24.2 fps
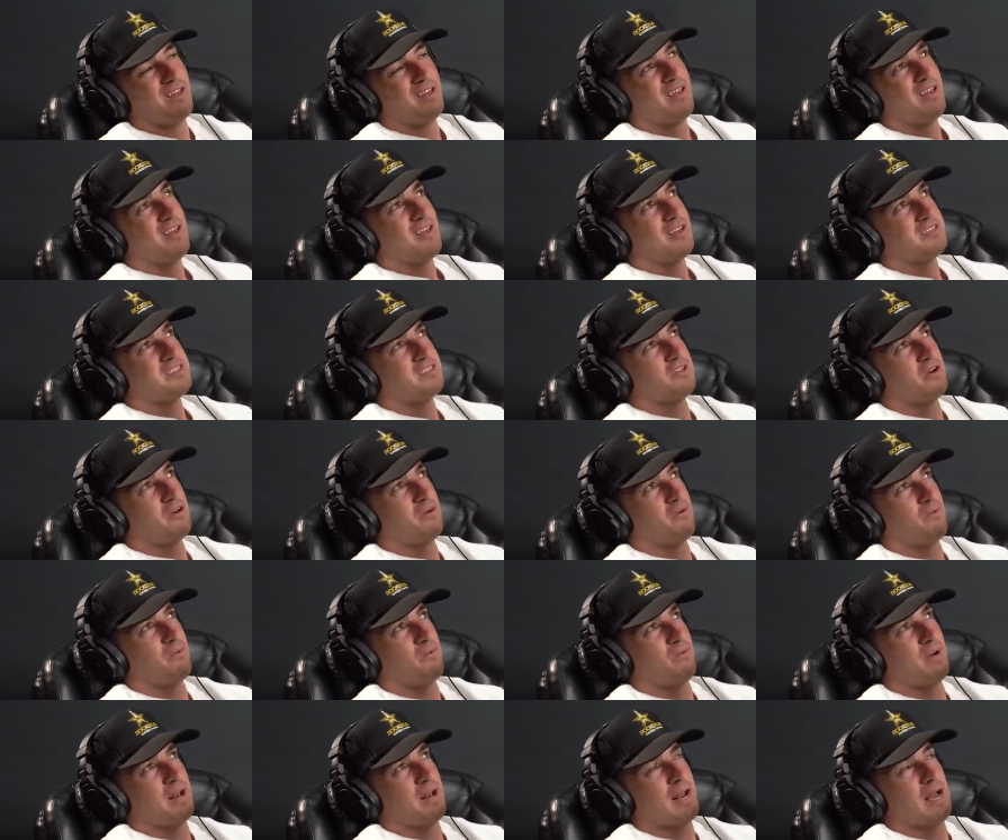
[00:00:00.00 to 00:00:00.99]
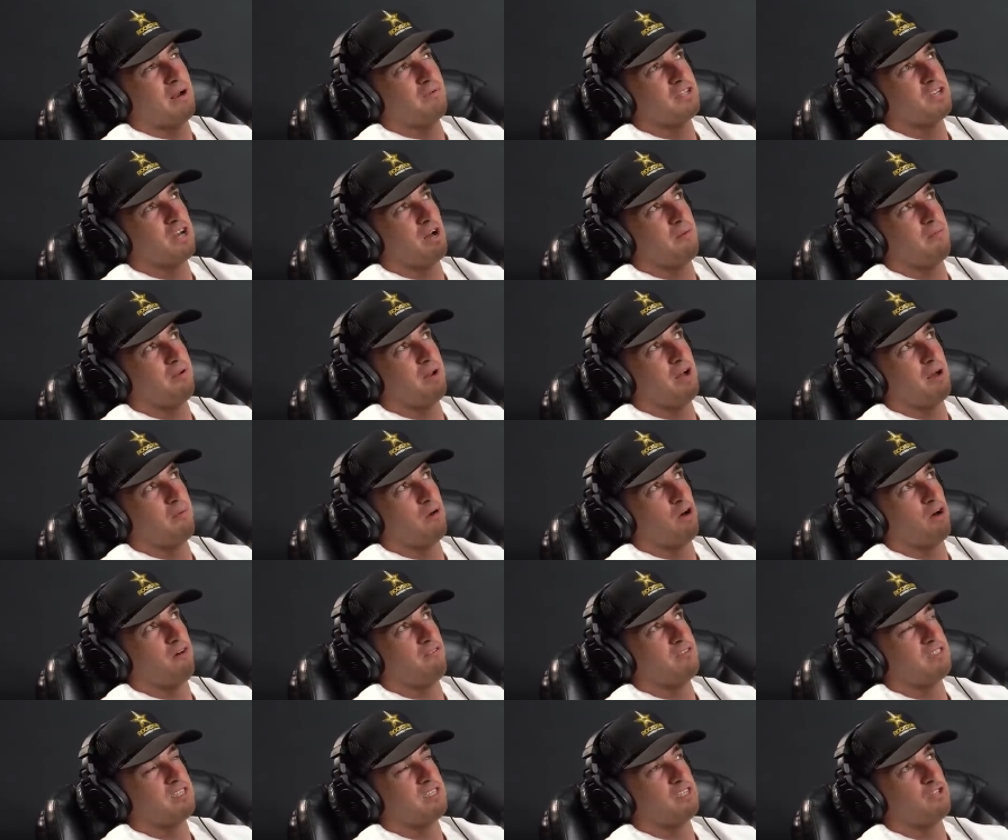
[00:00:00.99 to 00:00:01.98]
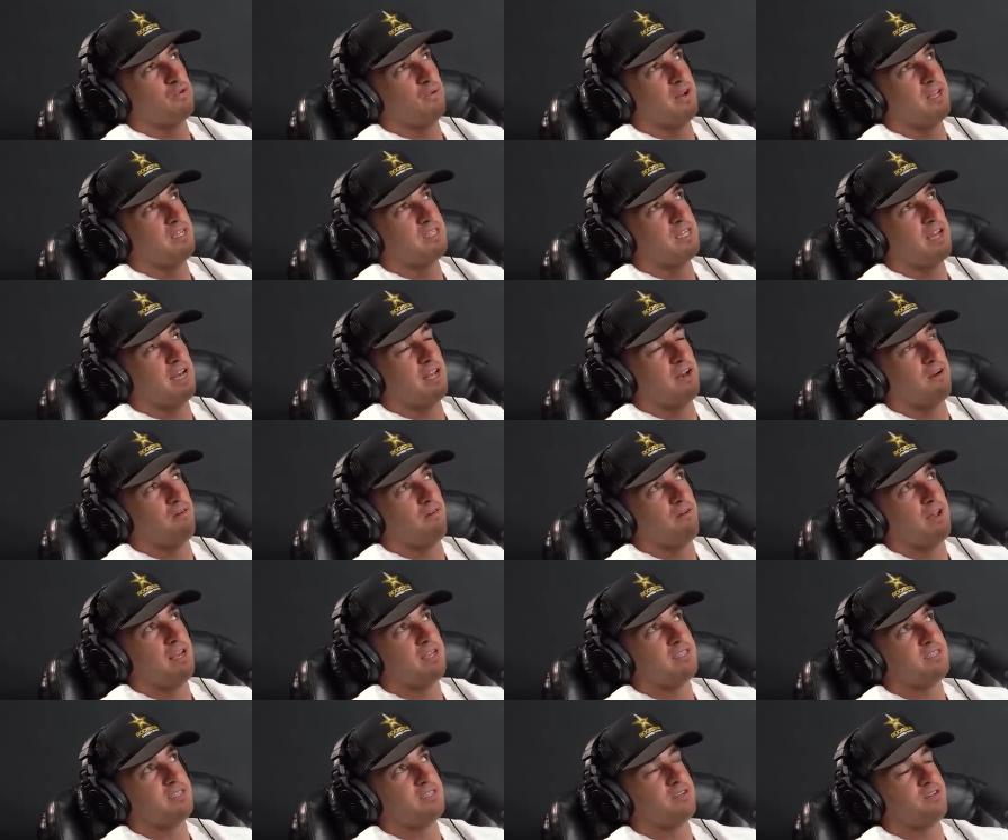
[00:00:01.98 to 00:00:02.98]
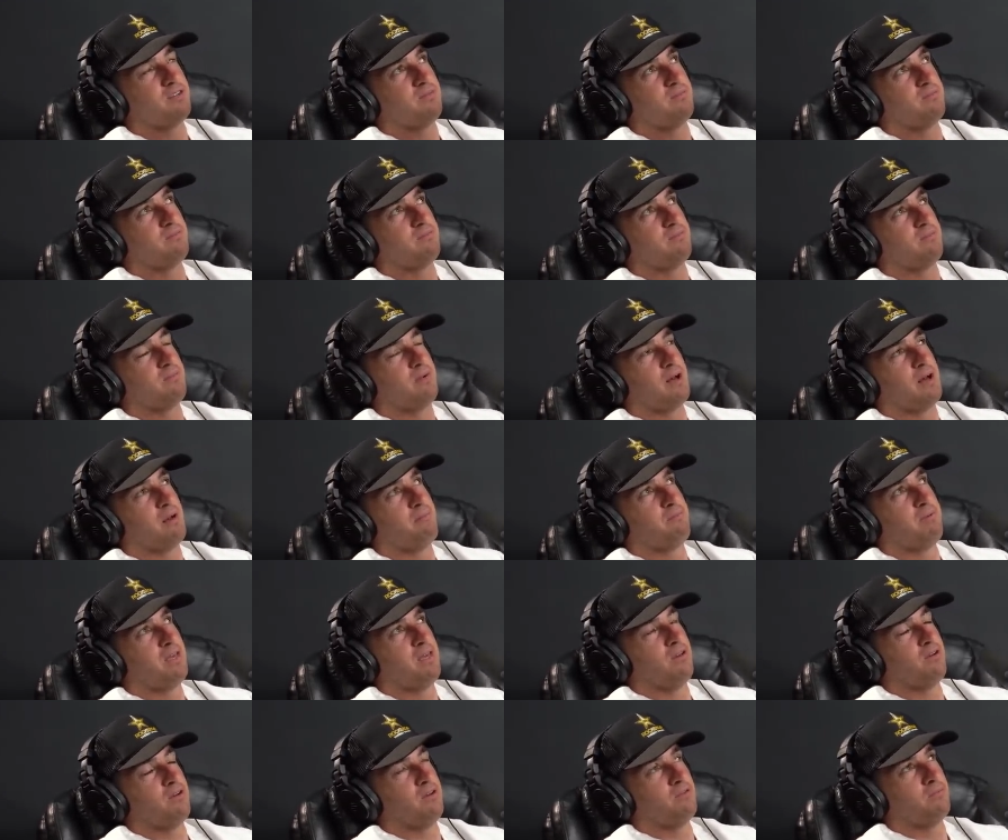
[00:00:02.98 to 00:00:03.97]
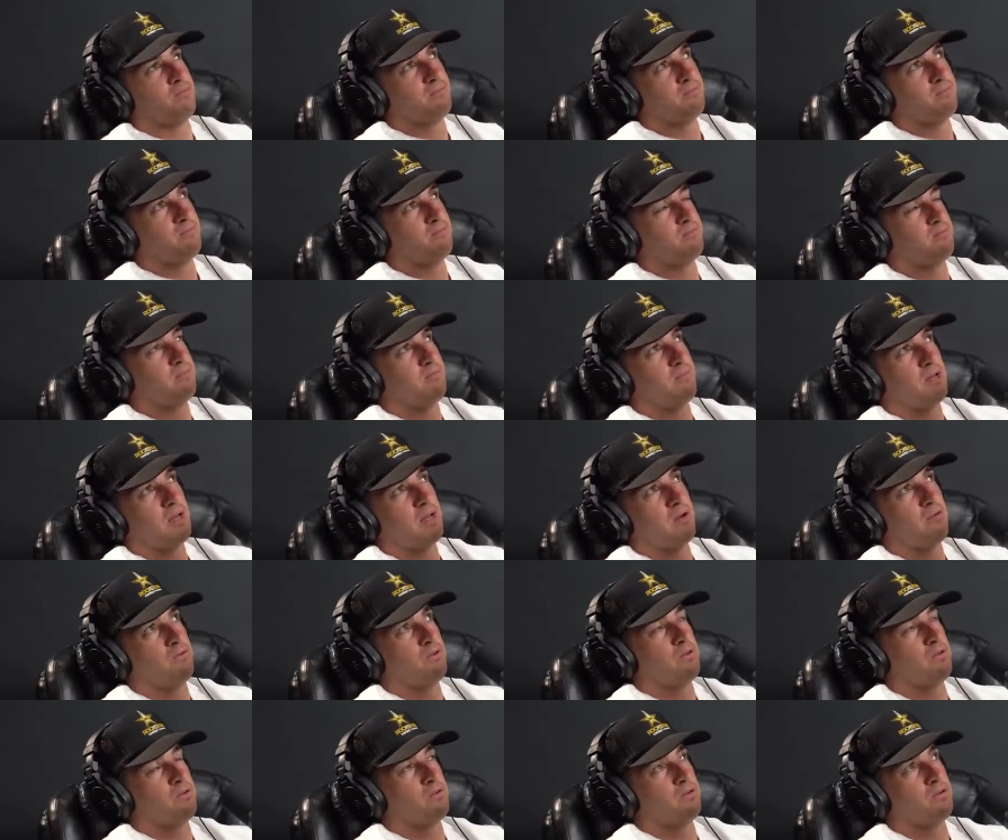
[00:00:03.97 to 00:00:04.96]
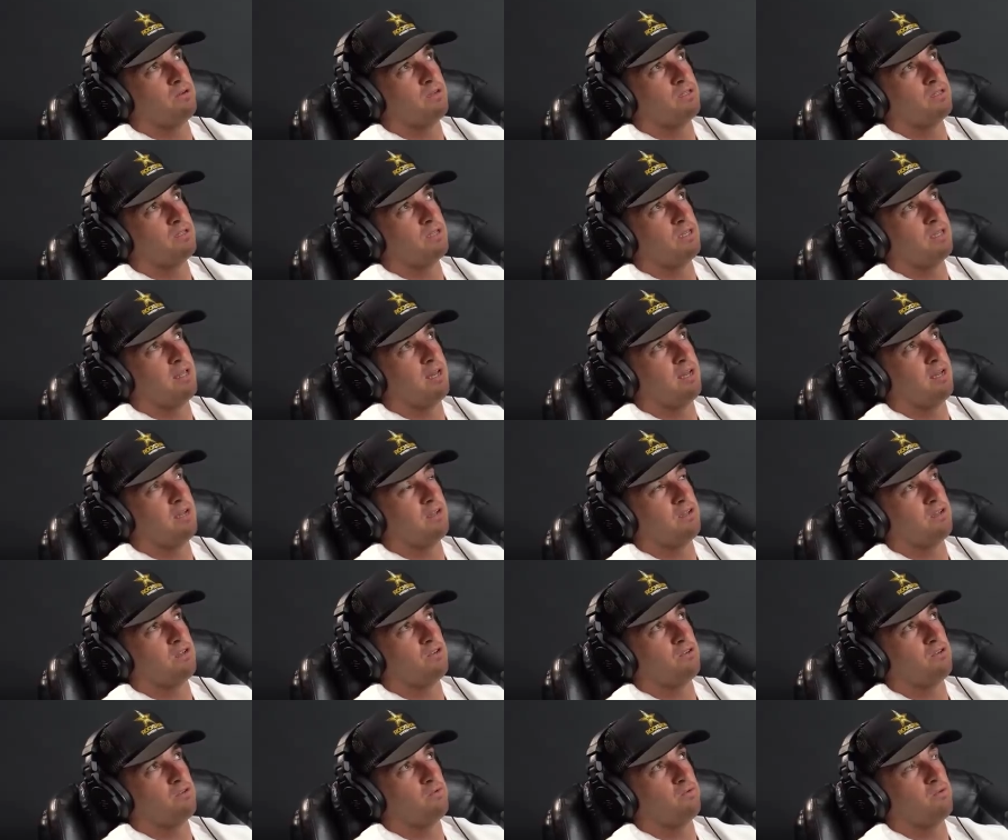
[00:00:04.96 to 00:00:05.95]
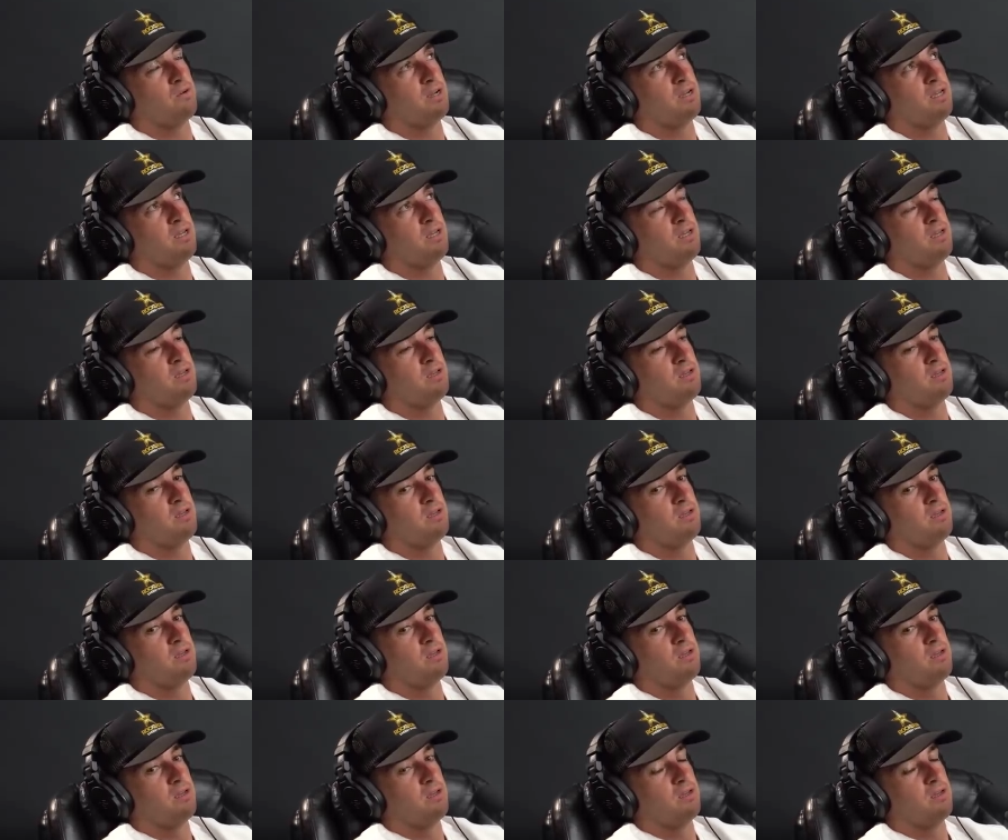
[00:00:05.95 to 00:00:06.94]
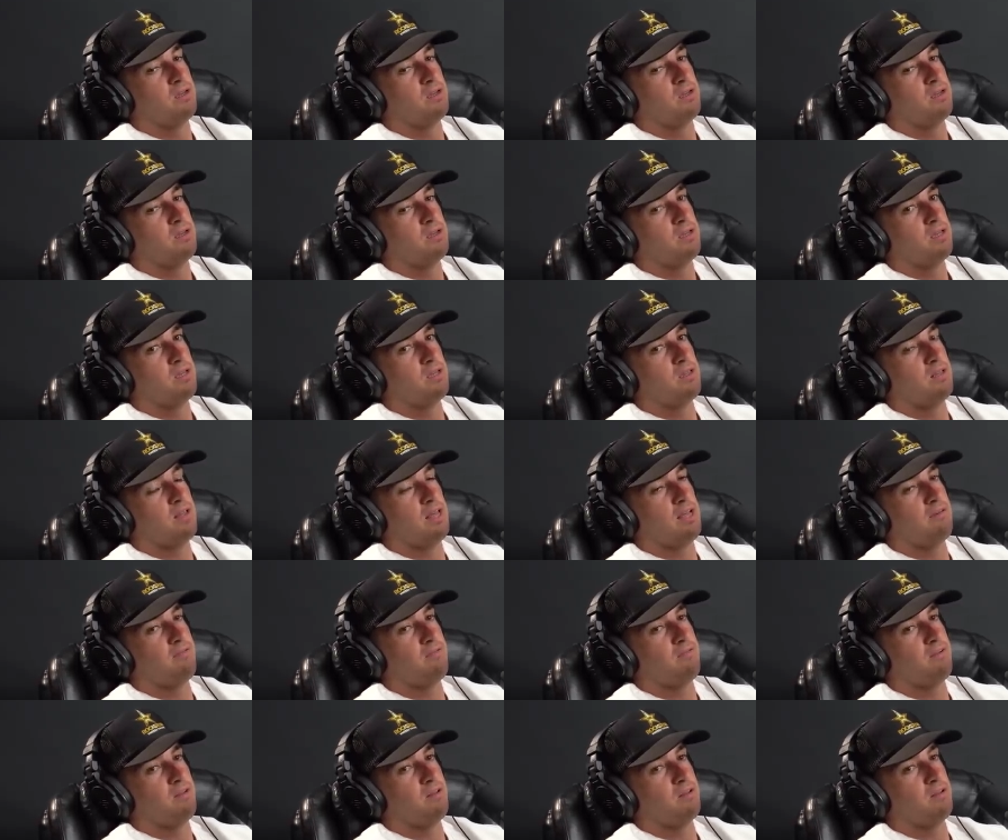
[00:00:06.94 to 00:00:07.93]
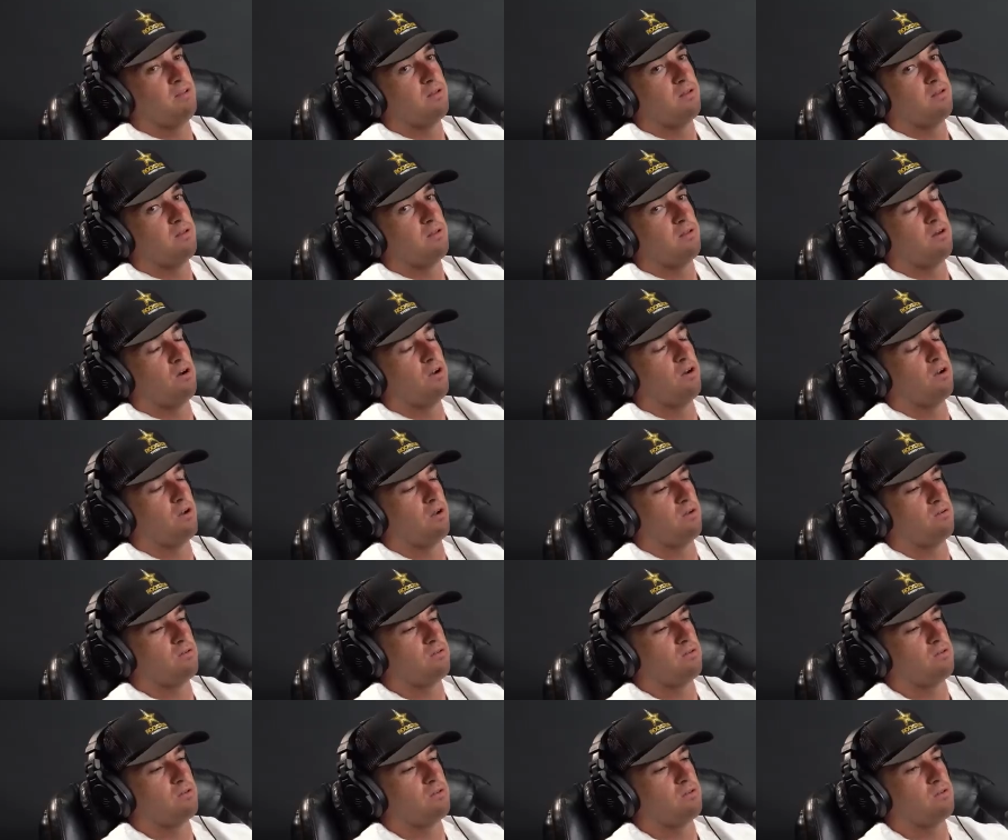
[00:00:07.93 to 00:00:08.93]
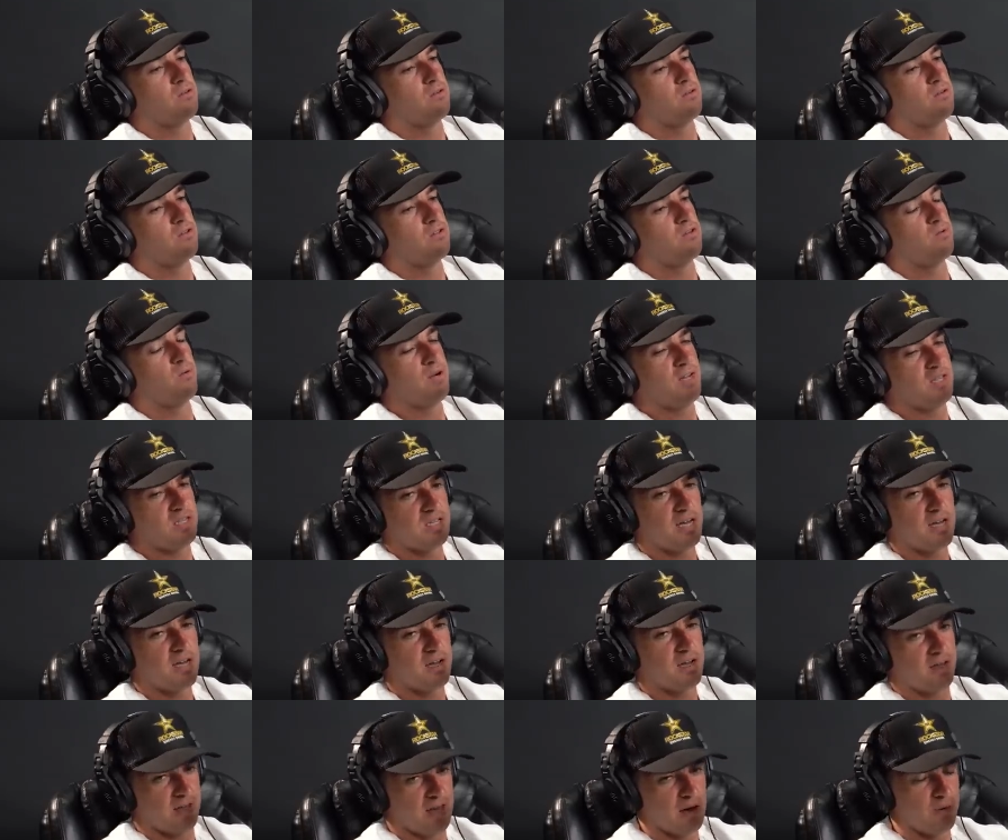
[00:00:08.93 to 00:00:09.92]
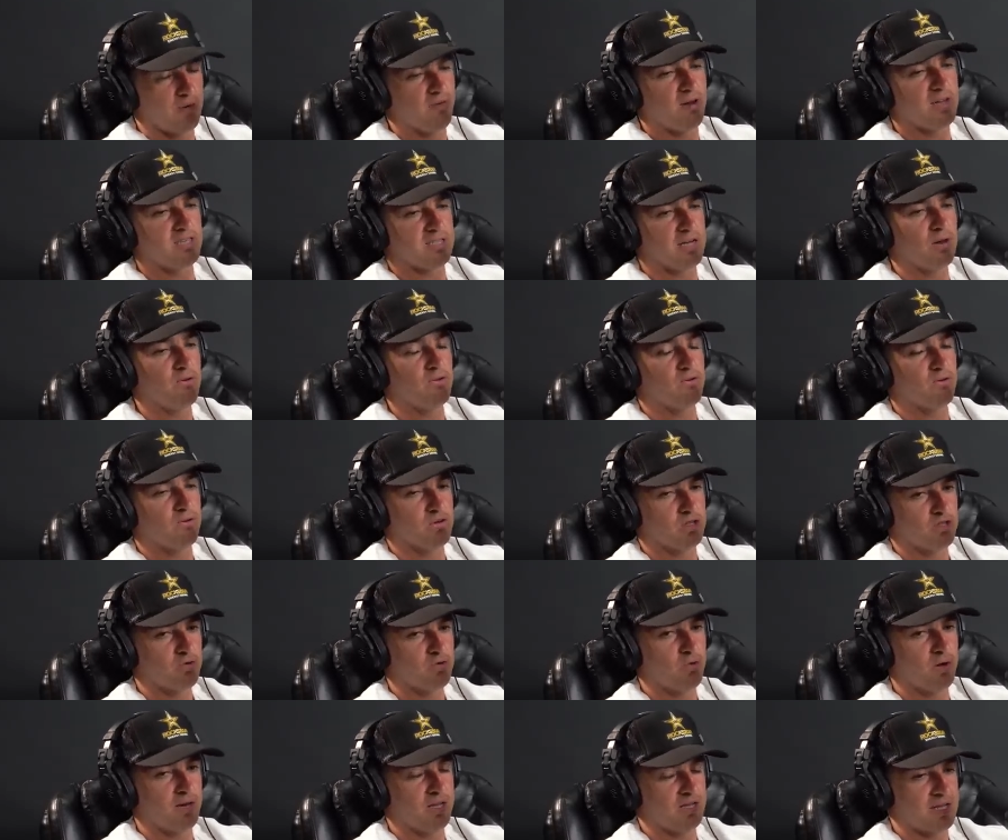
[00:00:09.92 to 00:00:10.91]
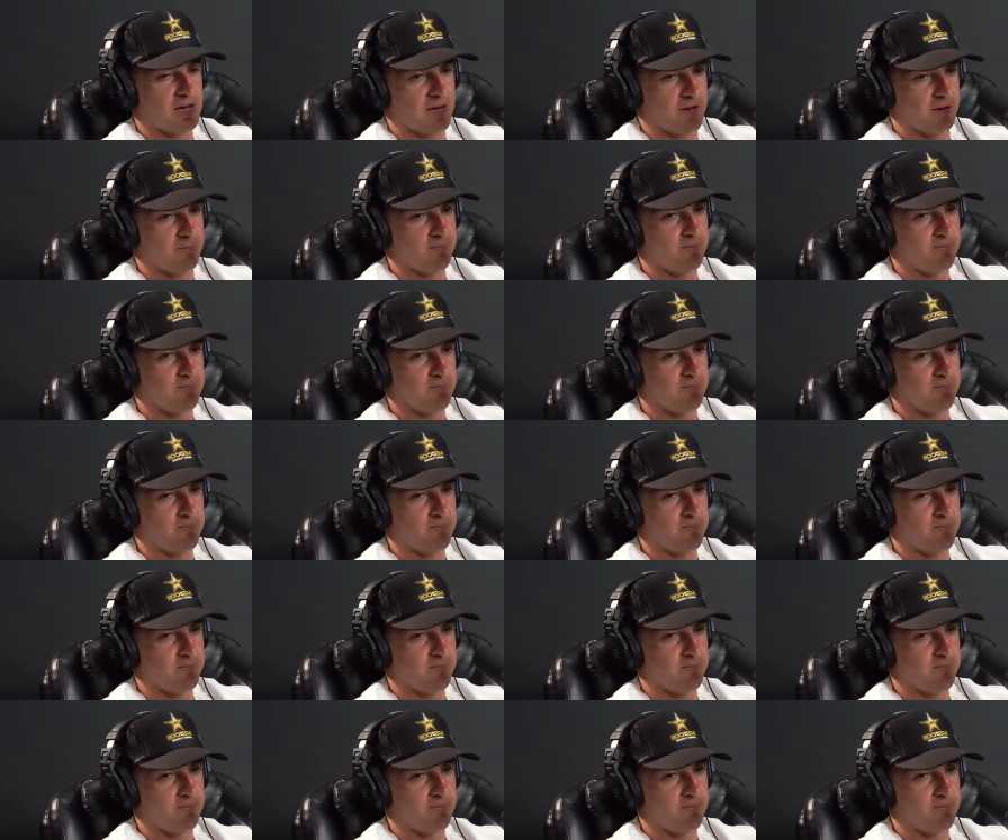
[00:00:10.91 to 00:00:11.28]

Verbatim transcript: so when I was coming up, obviously 2010, I raced him, I beat him outdoors, and then 2011. Oh no, 2010. Yeah, we raced outdoors 2010,